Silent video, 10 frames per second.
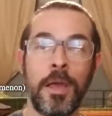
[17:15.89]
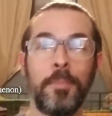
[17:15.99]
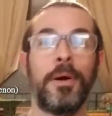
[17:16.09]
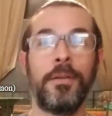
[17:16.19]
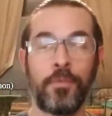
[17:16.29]

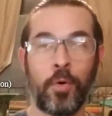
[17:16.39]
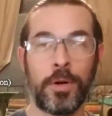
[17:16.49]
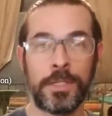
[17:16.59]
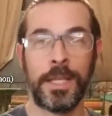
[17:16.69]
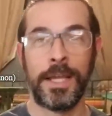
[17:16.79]
But of
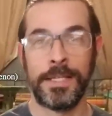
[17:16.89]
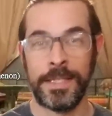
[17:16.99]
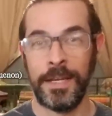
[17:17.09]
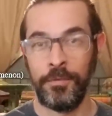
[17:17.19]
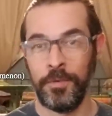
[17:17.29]
course, like I
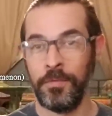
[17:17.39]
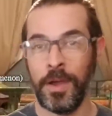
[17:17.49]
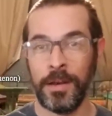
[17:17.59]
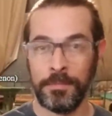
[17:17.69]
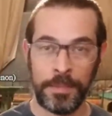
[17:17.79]
said, if you've
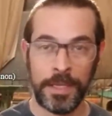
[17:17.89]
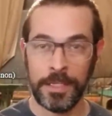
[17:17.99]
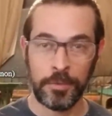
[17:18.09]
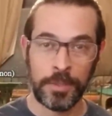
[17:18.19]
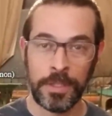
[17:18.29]
got
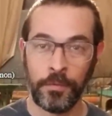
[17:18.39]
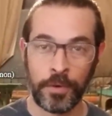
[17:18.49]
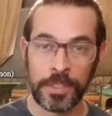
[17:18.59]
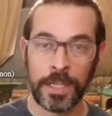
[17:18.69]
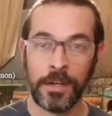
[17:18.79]
piggies with
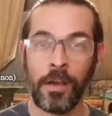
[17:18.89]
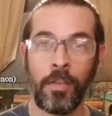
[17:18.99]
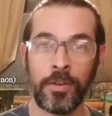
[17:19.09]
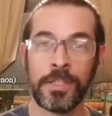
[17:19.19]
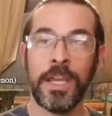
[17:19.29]
different skin
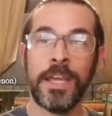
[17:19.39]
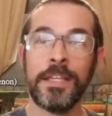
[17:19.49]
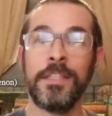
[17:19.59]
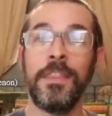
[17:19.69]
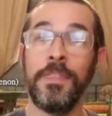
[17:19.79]
colors,
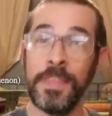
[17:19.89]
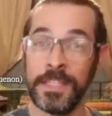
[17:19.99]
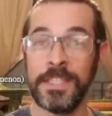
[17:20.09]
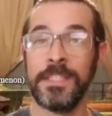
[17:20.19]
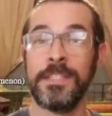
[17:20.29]

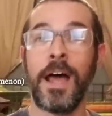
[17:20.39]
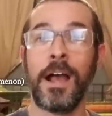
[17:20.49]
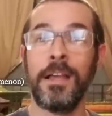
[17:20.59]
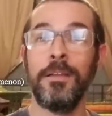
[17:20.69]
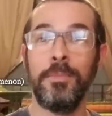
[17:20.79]
this is
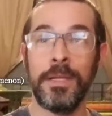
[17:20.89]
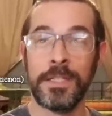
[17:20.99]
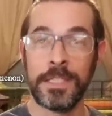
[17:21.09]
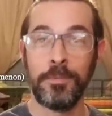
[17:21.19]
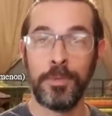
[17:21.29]
not going to be a
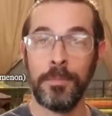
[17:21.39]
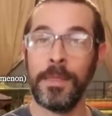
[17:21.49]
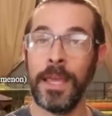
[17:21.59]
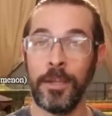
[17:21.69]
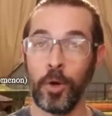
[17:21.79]
symptom
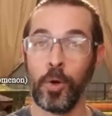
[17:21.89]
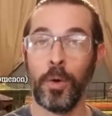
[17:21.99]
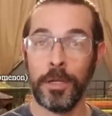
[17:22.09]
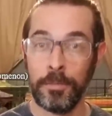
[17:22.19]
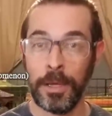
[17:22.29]
that you're
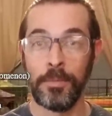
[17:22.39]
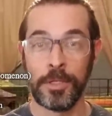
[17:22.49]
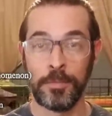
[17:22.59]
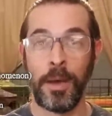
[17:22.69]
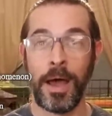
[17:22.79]
going to be able to
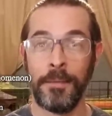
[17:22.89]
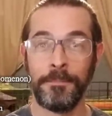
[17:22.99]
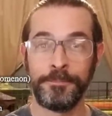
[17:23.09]
spot.